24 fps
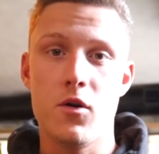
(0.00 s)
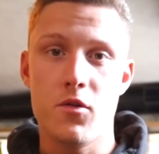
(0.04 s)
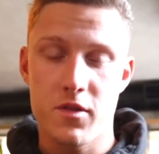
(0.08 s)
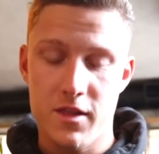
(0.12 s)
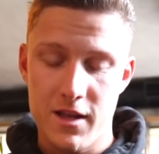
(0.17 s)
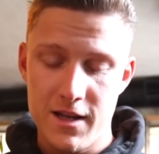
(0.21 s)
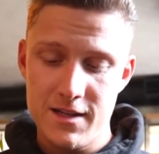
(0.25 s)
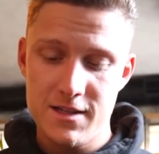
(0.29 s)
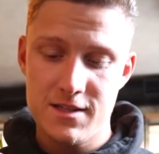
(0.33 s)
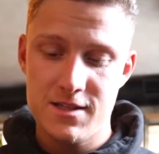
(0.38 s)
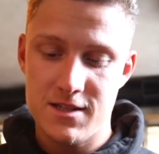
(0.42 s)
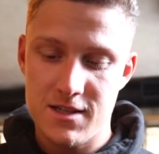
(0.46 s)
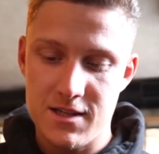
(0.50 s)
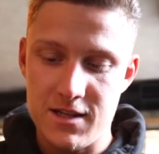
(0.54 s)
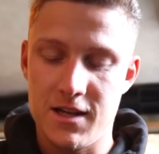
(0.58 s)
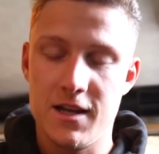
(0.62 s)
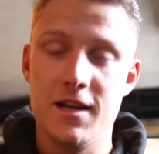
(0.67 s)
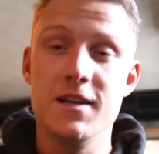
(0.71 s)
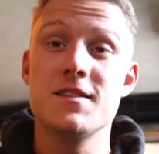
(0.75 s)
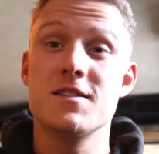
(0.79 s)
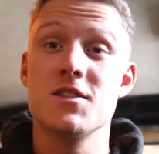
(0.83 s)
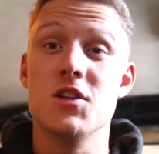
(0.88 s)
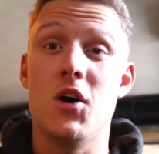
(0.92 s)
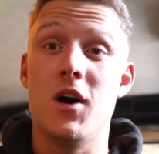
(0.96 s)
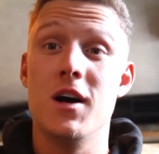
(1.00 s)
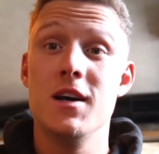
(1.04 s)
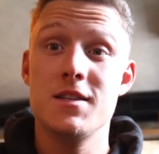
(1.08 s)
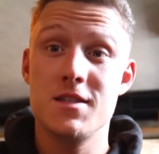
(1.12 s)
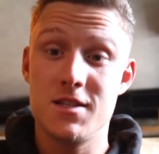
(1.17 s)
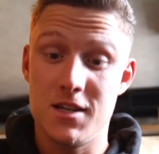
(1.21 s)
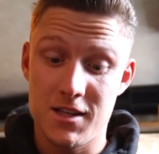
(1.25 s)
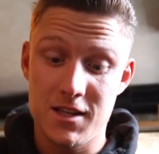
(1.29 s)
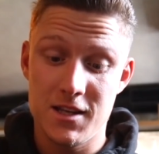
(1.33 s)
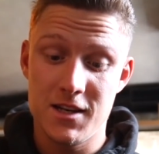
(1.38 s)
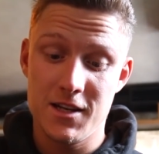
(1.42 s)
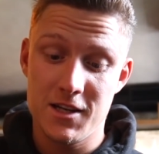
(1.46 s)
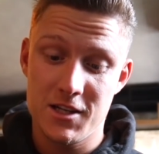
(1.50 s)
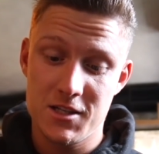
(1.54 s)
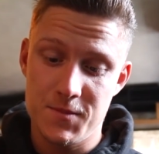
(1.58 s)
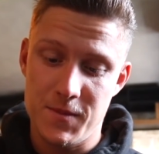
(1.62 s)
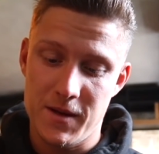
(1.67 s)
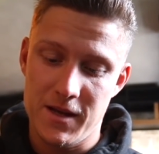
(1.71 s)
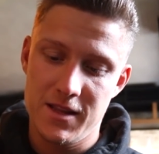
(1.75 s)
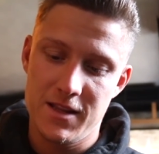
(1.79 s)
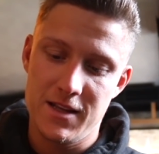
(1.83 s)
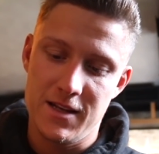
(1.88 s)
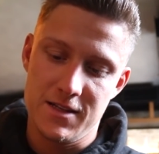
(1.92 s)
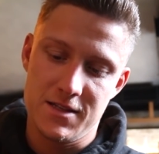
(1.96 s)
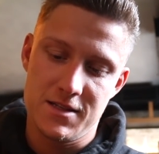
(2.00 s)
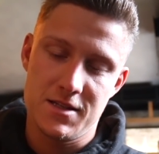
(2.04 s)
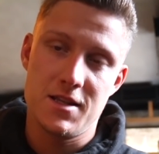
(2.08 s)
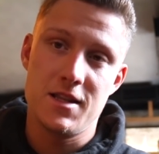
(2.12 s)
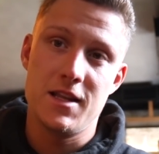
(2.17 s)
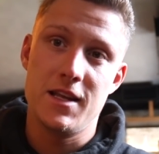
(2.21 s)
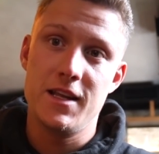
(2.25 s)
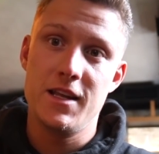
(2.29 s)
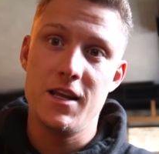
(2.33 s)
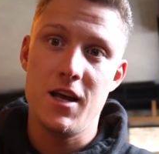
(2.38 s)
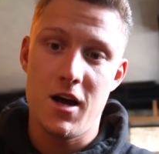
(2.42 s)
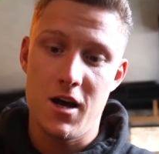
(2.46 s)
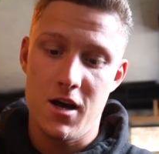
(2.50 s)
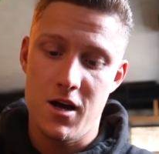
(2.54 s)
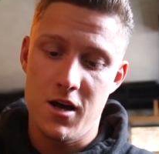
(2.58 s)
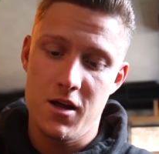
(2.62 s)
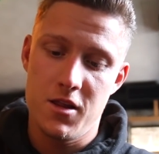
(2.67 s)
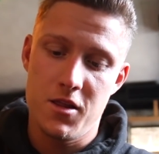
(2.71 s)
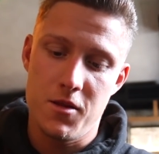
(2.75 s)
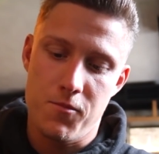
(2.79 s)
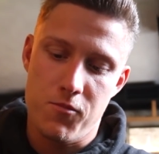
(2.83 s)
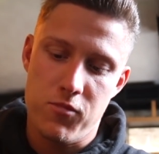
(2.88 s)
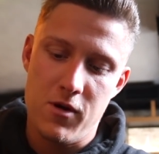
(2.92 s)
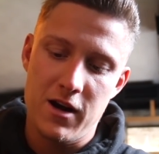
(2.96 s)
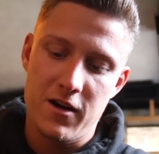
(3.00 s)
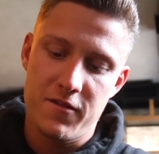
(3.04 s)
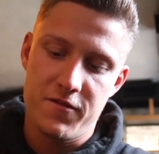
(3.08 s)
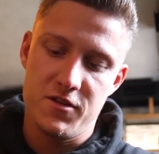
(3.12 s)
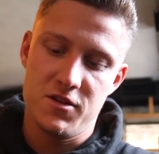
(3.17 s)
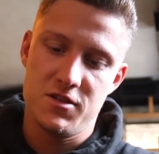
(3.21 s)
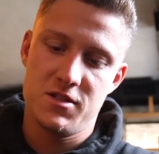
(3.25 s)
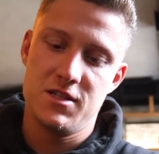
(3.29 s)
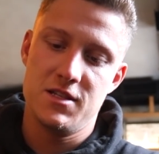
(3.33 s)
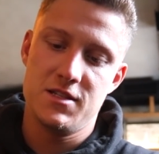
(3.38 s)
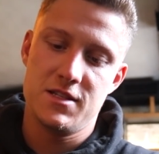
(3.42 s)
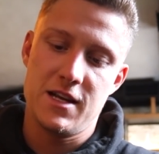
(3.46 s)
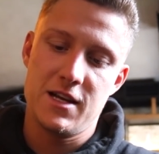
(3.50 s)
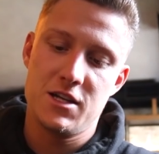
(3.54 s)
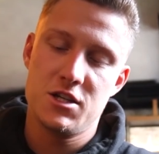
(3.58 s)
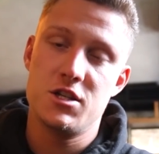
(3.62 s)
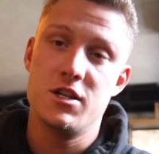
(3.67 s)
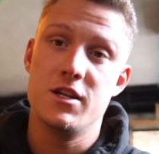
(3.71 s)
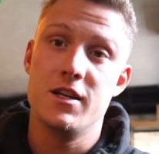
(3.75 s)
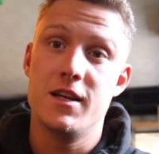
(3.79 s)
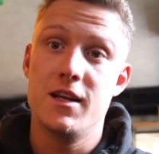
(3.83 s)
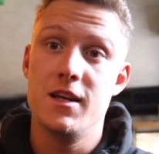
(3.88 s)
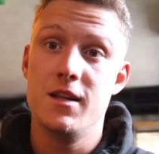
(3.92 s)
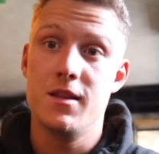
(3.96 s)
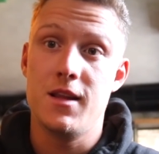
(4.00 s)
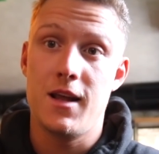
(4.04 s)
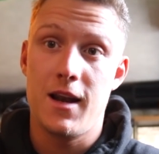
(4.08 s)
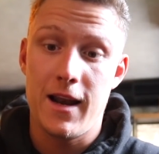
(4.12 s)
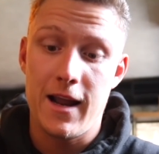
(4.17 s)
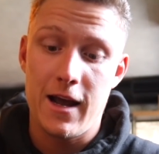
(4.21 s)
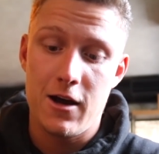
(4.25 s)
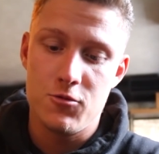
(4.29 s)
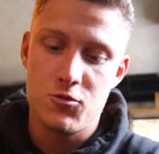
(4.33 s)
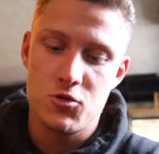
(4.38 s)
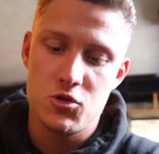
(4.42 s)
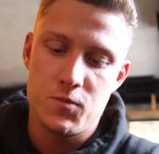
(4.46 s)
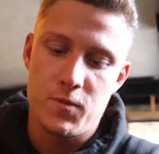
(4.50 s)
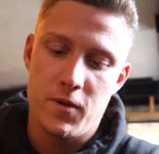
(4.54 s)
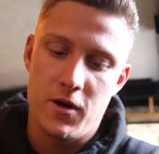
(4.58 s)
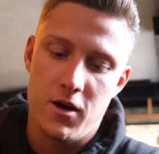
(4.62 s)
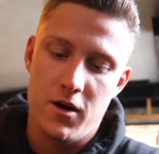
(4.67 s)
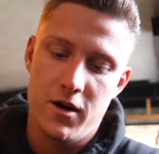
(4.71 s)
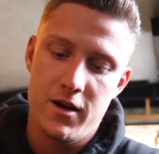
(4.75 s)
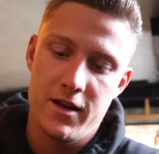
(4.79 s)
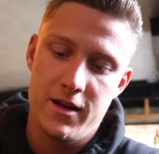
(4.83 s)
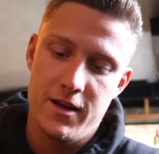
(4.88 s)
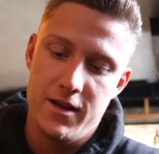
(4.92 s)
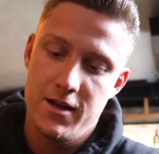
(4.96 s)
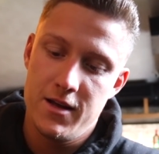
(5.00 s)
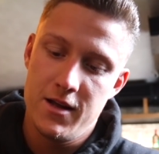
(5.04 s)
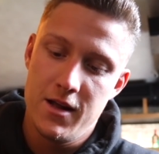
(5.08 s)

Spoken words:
This is nice. I didn't expect this. The breakfast is actually in the lounge bar here